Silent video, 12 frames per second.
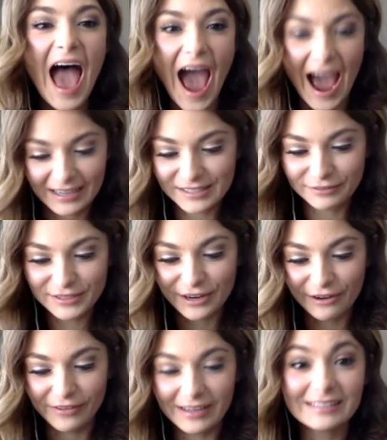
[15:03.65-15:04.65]
Acts of
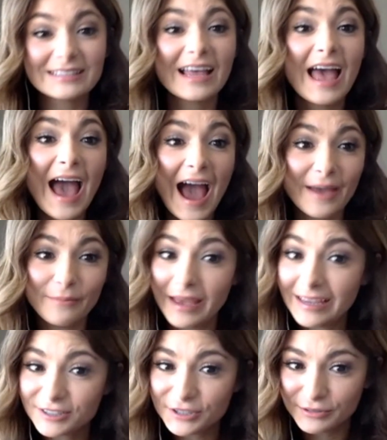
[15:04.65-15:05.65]
service: I
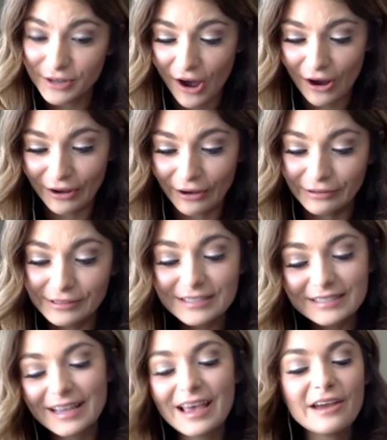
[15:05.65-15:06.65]
made you
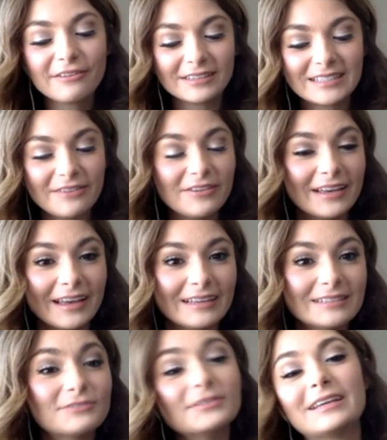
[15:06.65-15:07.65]
tacos. Receiving
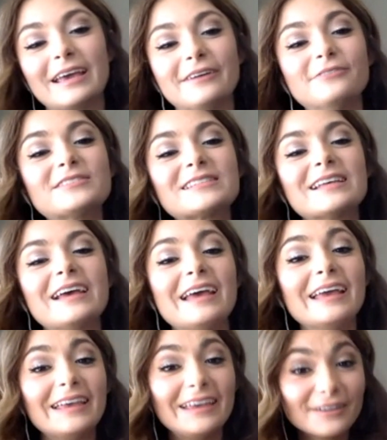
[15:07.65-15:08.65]
gifts:
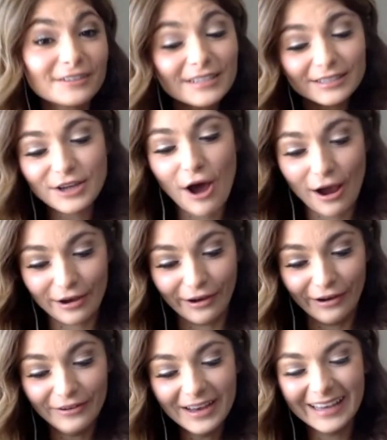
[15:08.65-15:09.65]
here's a
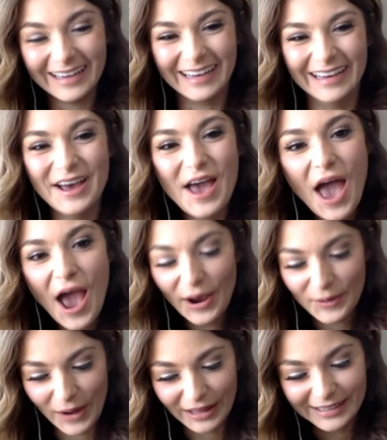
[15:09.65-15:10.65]
taco.
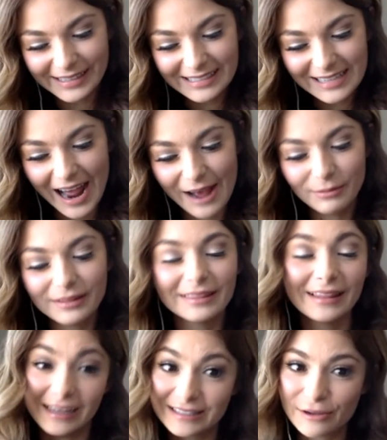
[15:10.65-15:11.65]
Quality time:
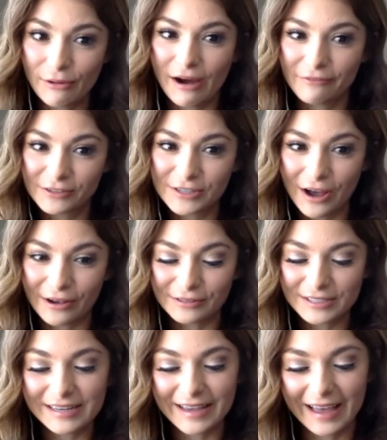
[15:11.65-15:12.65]
let's go out for
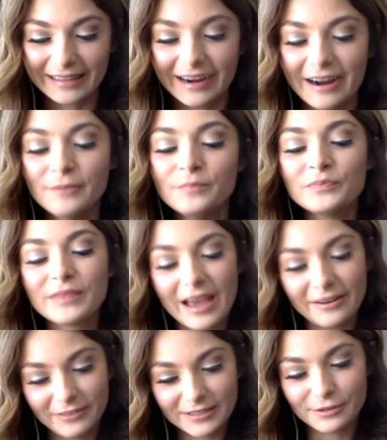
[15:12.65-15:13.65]
tacos together.
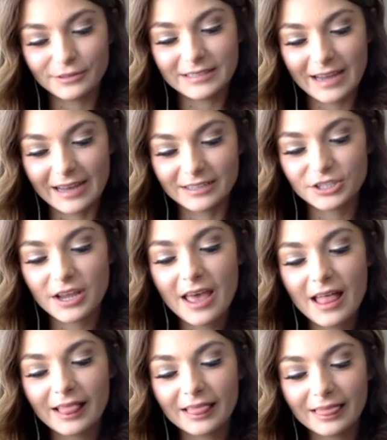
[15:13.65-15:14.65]
And physical touch:
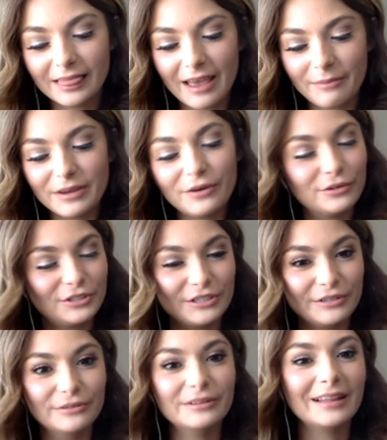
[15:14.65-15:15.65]
let me hold
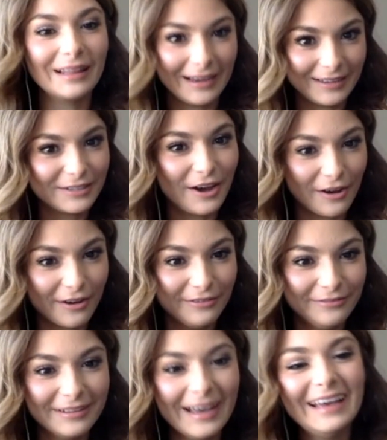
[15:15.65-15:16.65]
you like a
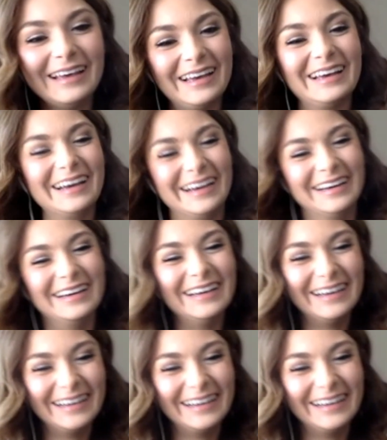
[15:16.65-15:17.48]
taco.